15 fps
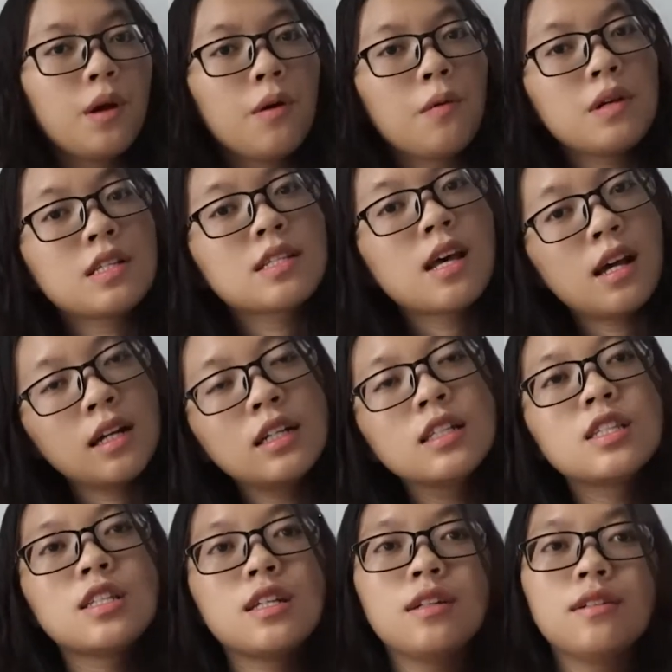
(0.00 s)
We turn
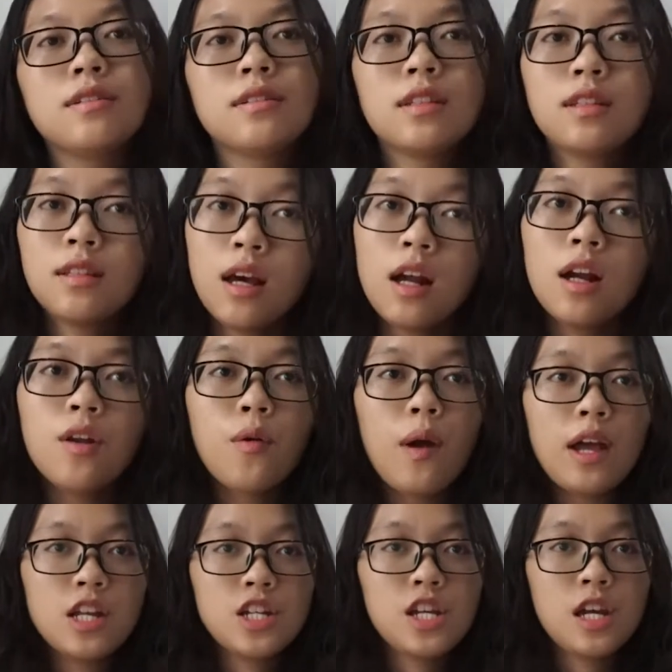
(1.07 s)
to the third
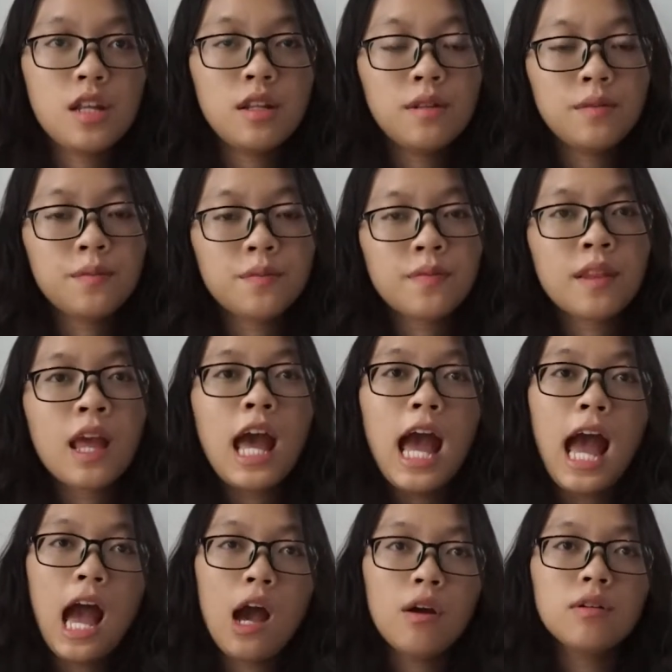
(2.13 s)
question,
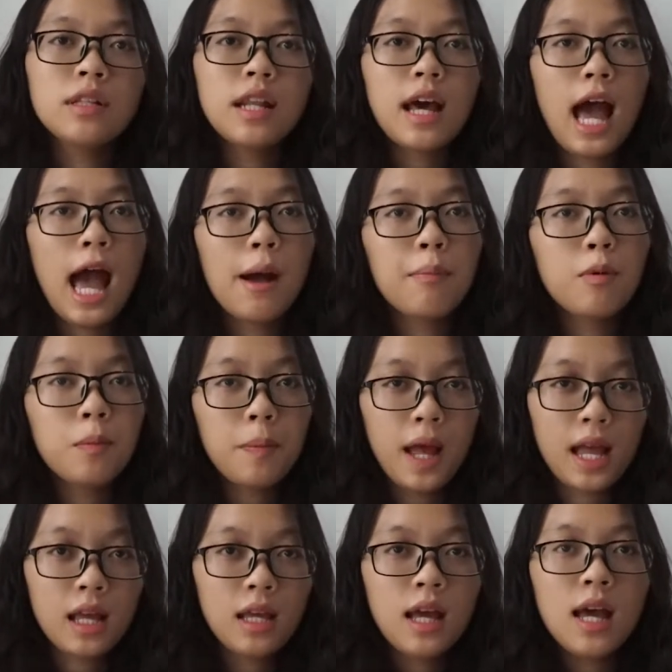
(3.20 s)
how the Apple
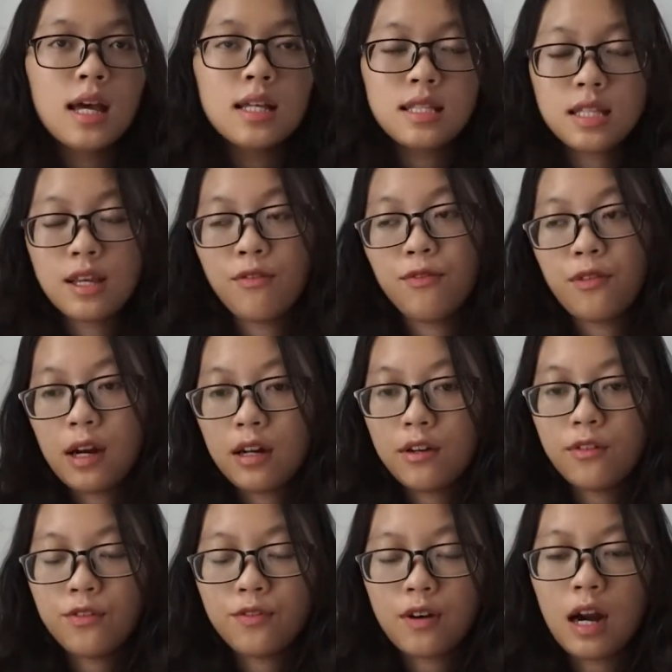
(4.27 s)
Pay different
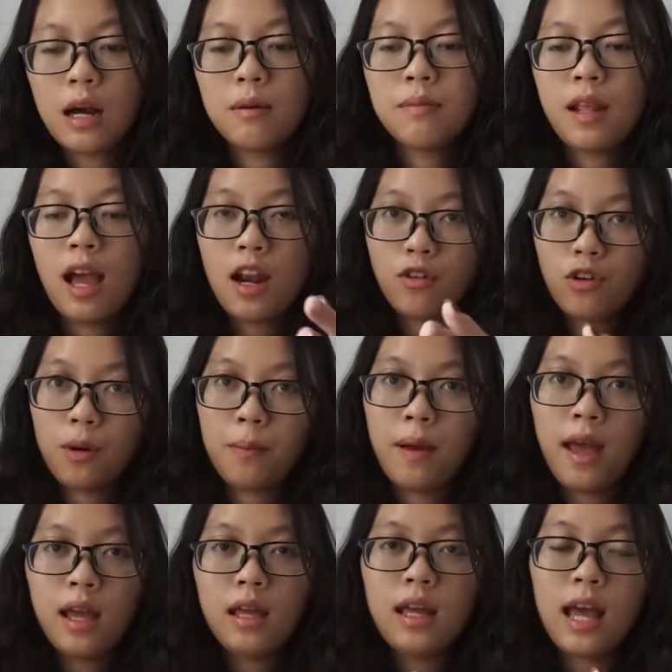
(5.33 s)
from Android
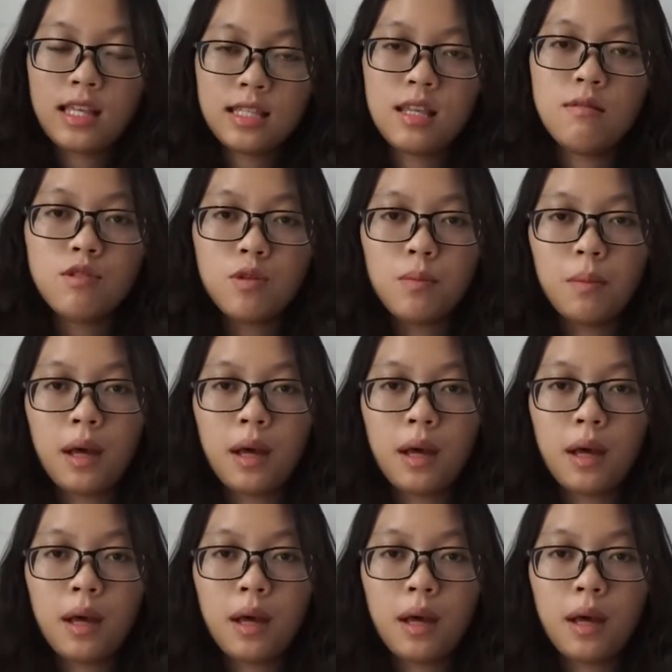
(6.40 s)
Pay and Samsung